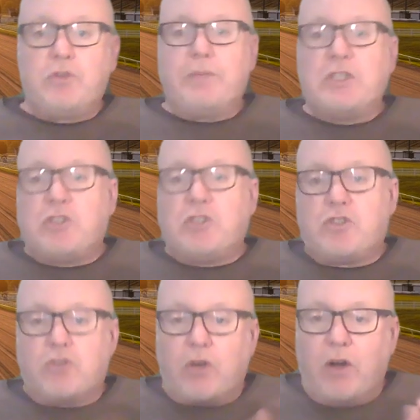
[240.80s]
be
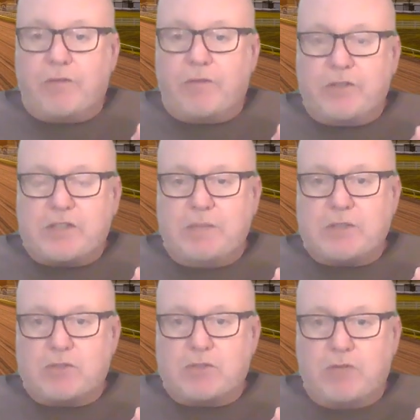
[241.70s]
struck off the
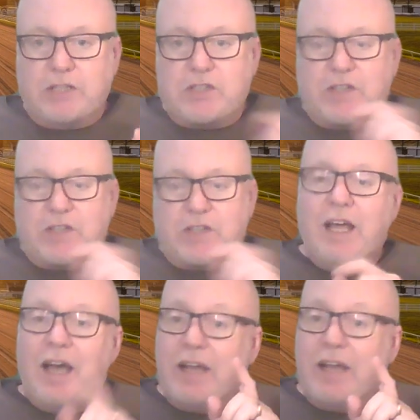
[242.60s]
tipster's register.
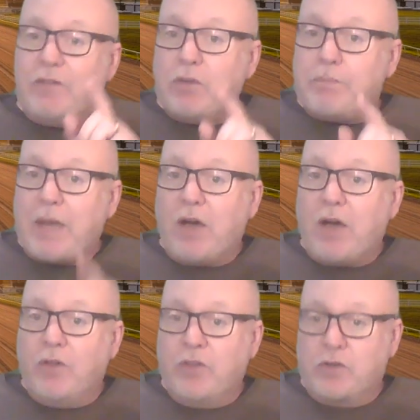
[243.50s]
And if you bet
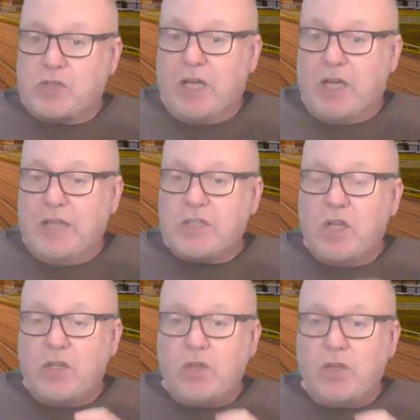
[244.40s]
on those guys,
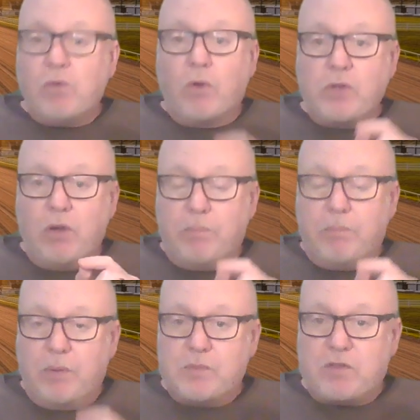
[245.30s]
you want your
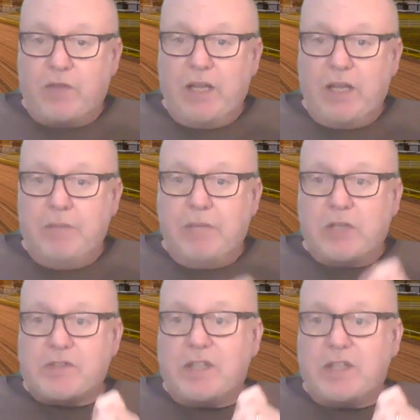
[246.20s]
bumps feeling,
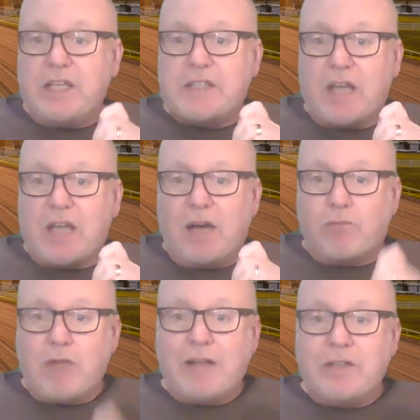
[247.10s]
because these are
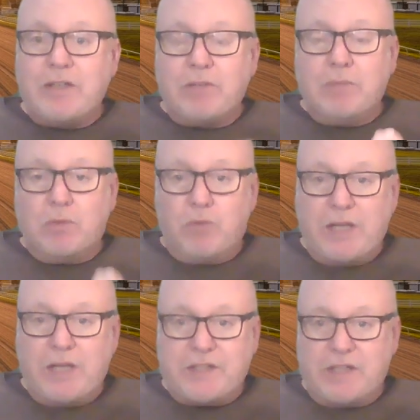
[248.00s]
random
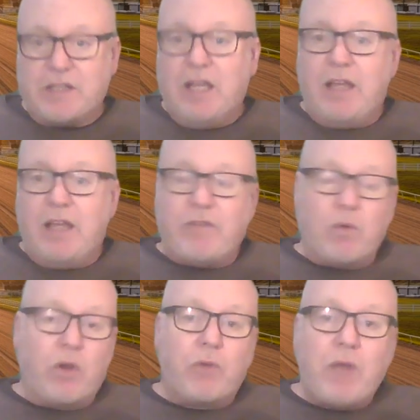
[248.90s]
races. If you
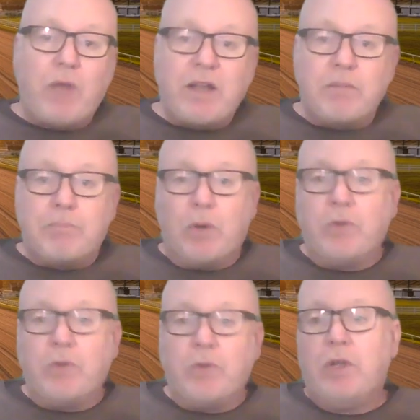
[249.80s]
want a random
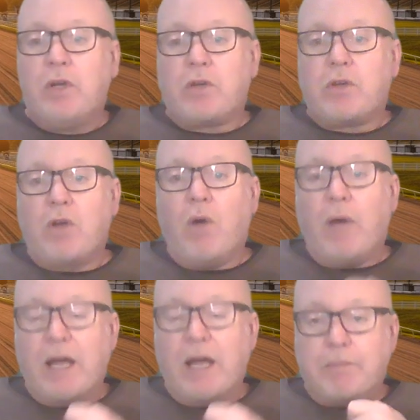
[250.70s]
punt, go
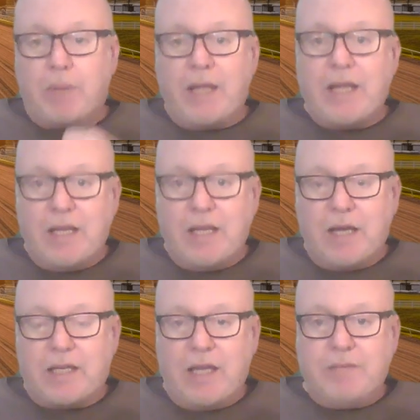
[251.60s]
and play an
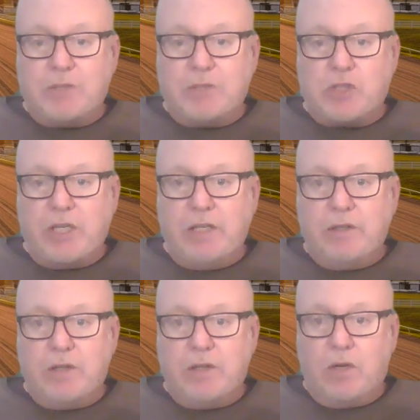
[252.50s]
arcade machine.
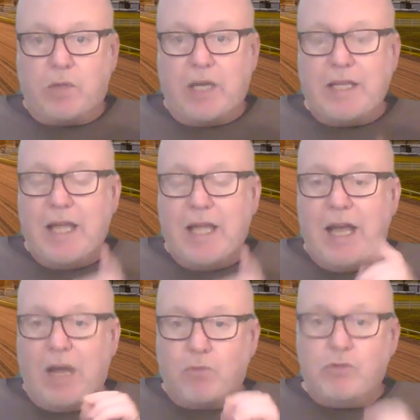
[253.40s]
Okay,
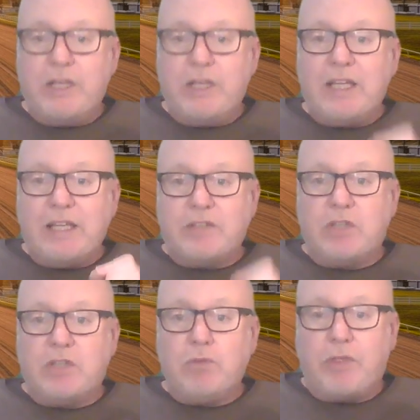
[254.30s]
I really
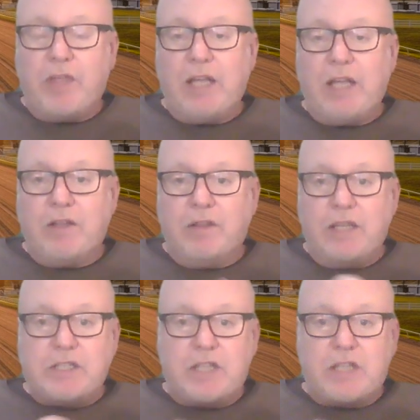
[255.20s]
do think that
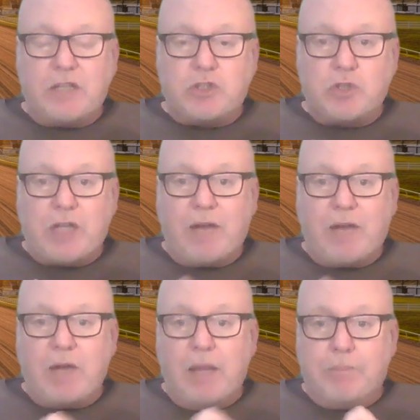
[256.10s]
these things should
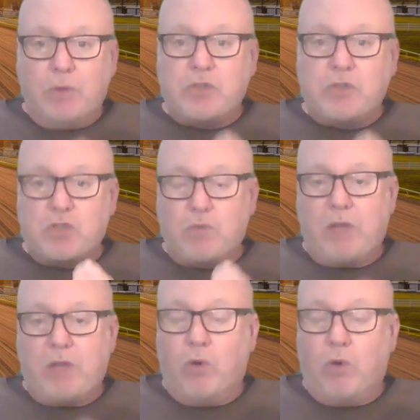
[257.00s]
carry a punter's
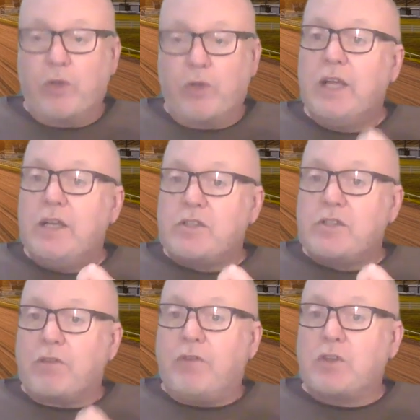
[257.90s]
wealth warning.
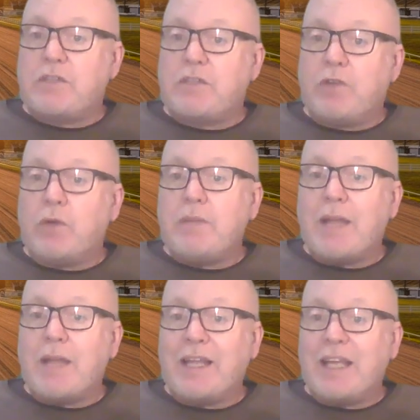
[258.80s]
So, folks, if you're
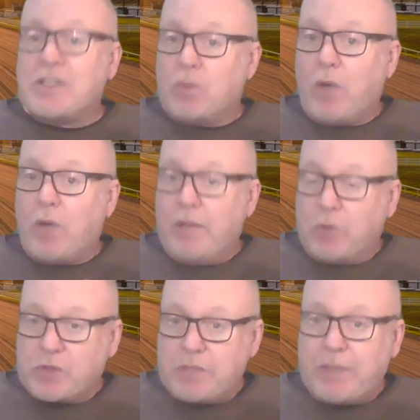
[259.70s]
emailing in as to why I'm
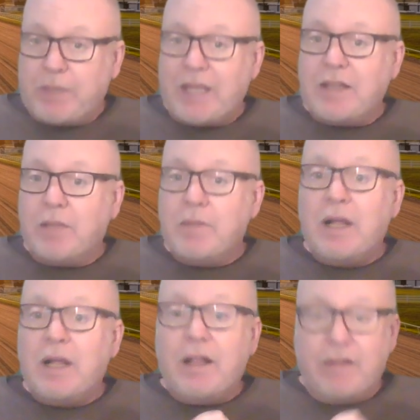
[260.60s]
not tipping in them,
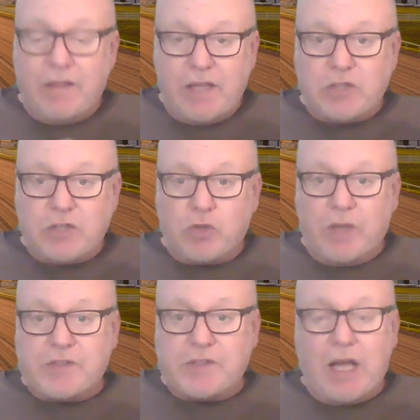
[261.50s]
then there's your
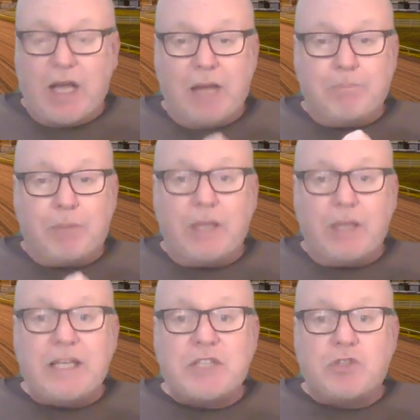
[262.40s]
answer. And
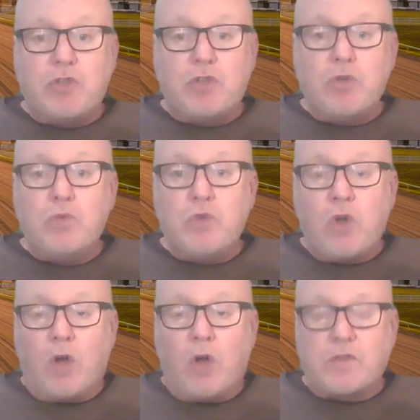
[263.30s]
please do
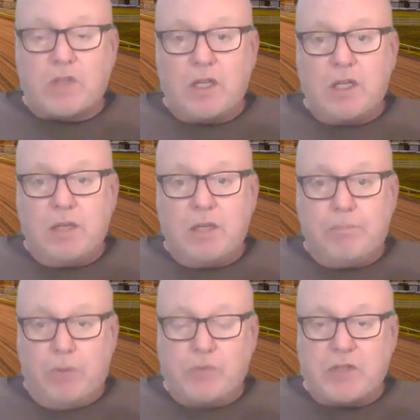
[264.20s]
not
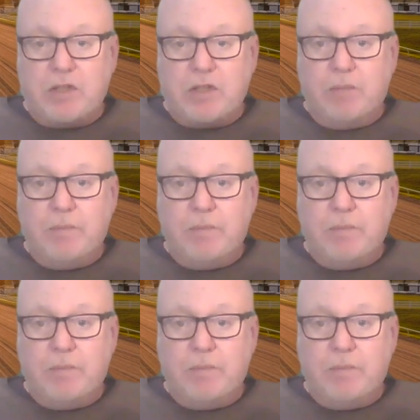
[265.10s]
punt in them.